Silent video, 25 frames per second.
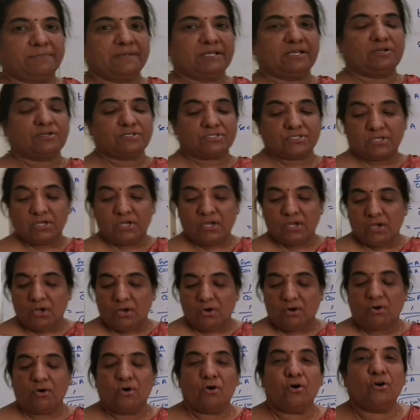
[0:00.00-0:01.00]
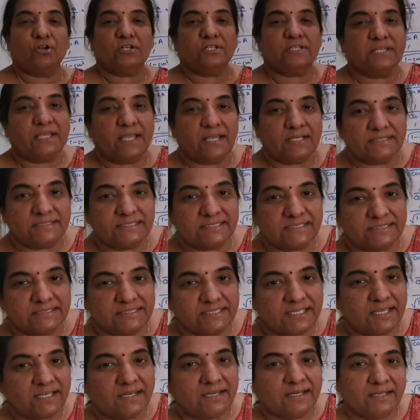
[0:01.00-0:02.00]
because all the answers
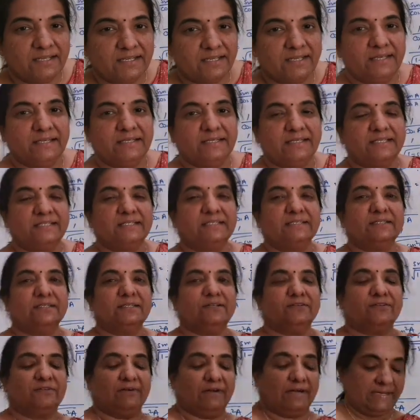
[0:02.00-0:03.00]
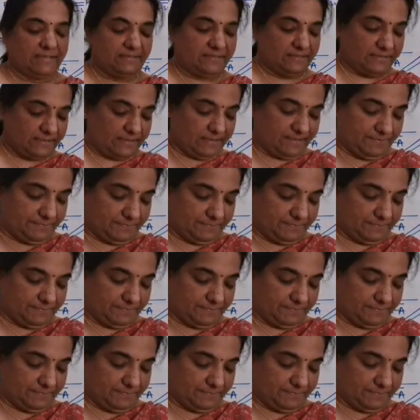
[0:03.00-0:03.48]
are interrelated.